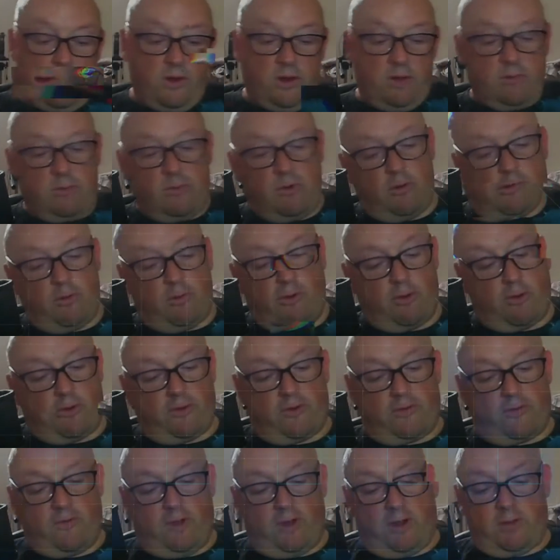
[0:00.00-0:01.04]
more books
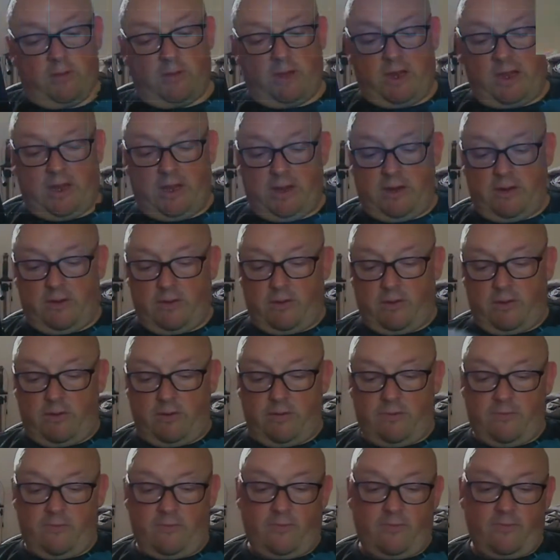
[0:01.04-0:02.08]
to read on my Kindle,
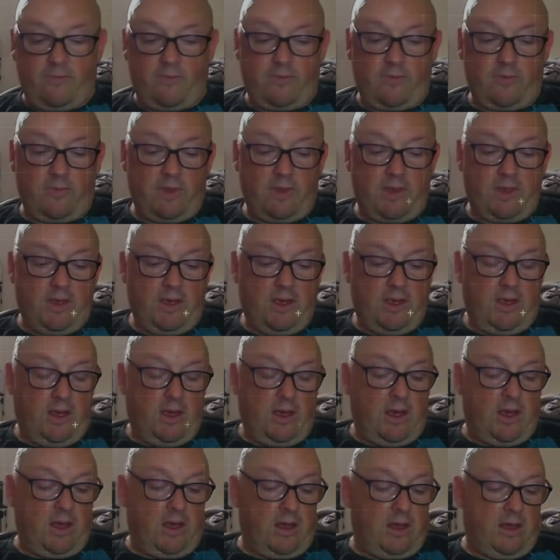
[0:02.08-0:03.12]

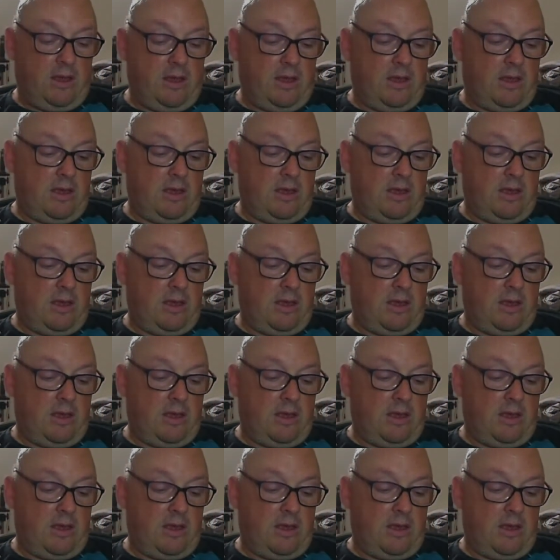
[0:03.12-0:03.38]
and